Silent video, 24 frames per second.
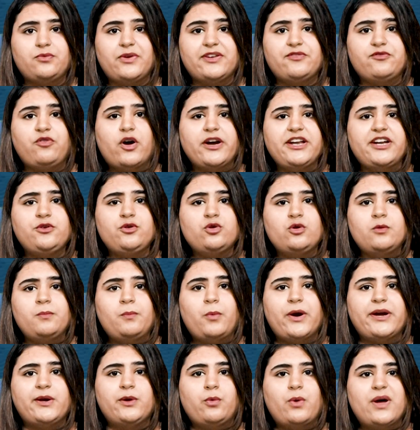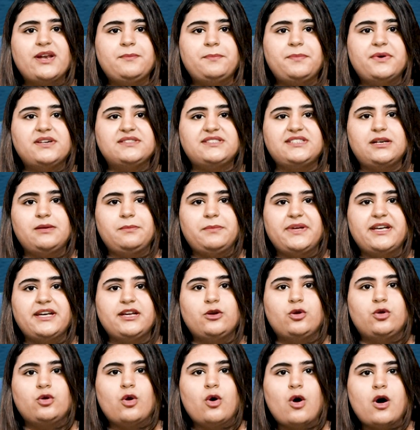with 42.1%
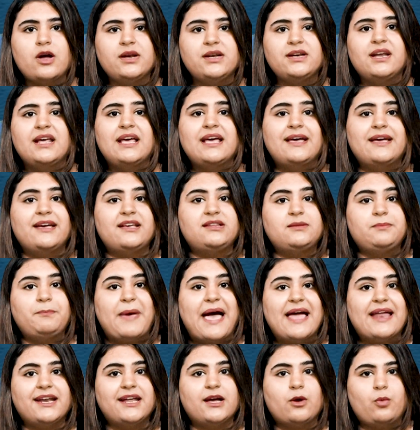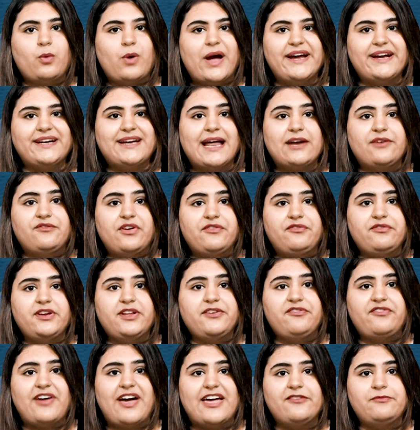being non-Hispanic white and
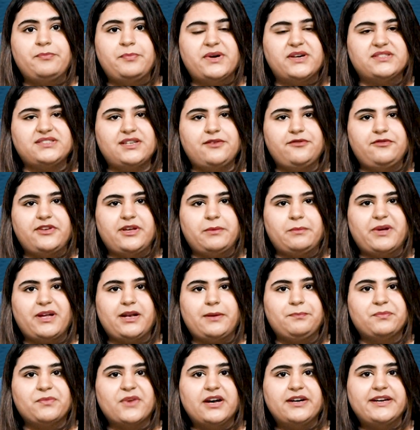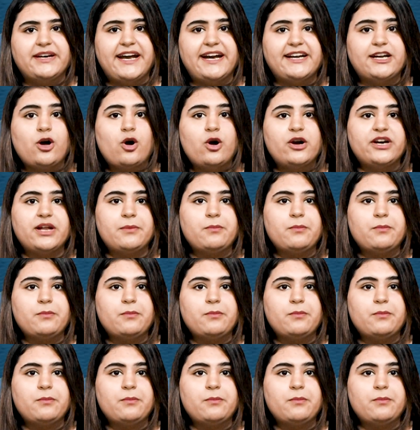55% female. Data on